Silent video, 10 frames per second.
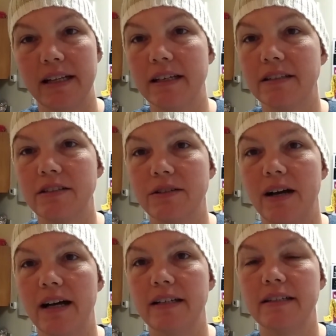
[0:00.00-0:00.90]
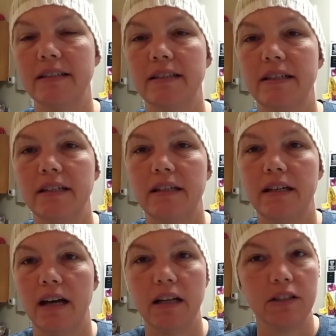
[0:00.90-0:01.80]
like it's too hot,
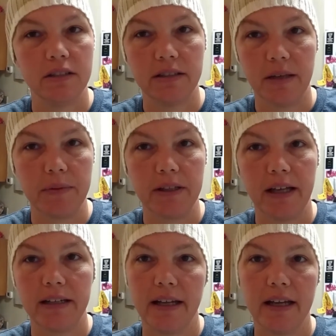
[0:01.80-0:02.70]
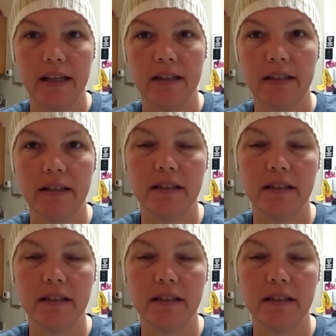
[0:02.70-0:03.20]
I'll just skip it that day.